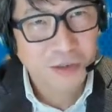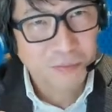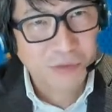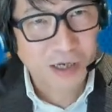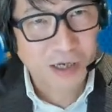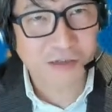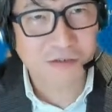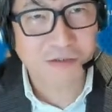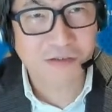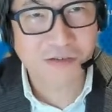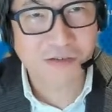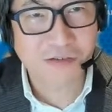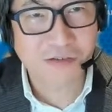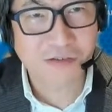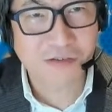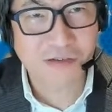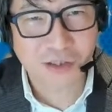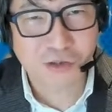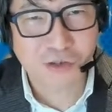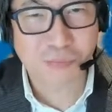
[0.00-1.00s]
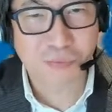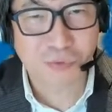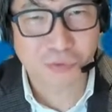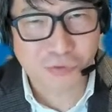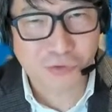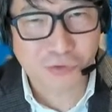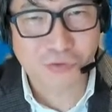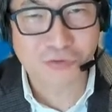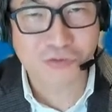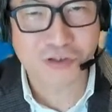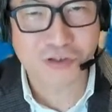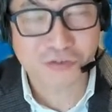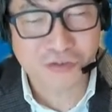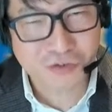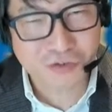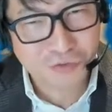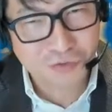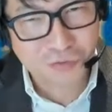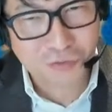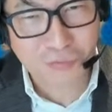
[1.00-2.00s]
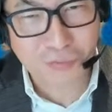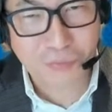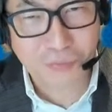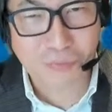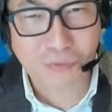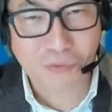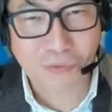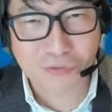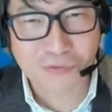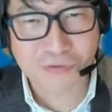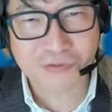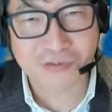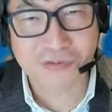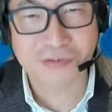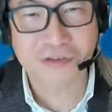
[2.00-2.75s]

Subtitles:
Plans after you produce these interesting reports.